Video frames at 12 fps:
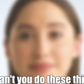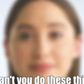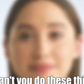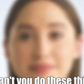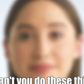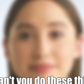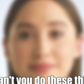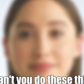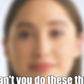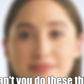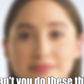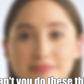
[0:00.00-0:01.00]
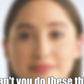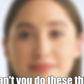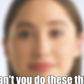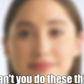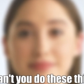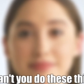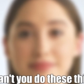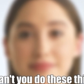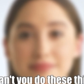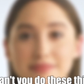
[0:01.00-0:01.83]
(no one is talking)